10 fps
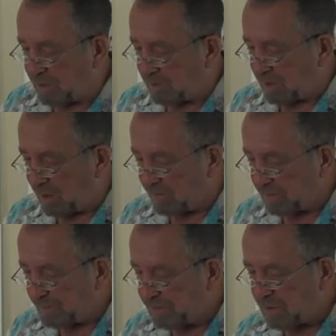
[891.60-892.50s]
So
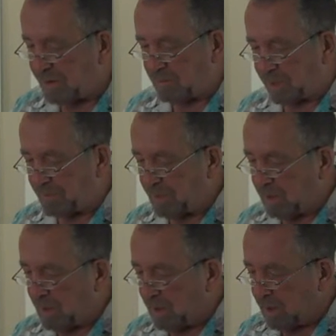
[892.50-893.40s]
don't go
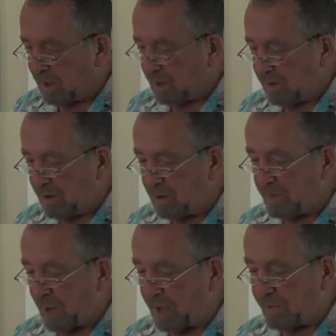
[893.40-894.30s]
away and run out
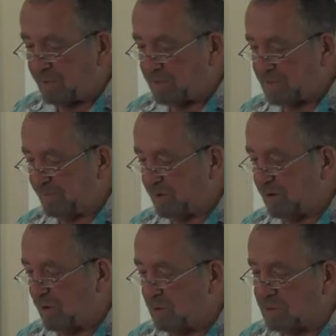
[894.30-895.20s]
the door
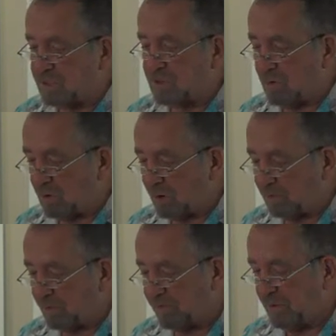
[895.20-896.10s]
screaming after you go
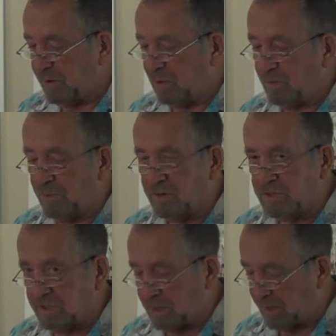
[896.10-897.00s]
to the end of
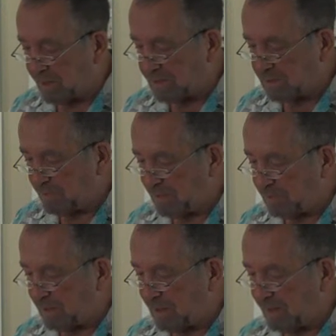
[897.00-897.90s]
chapter 2,
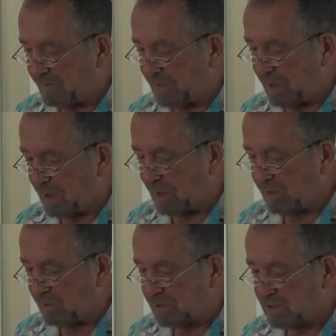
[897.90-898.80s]
because
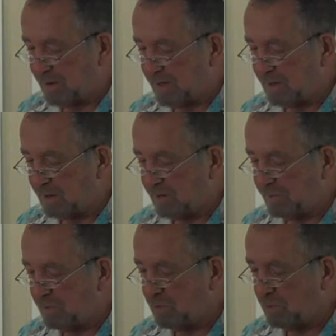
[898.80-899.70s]
there'll be a
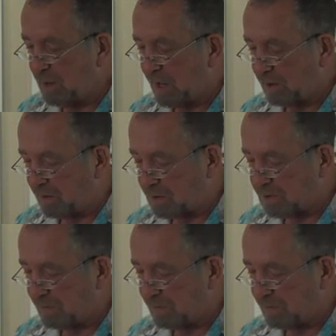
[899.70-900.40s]
short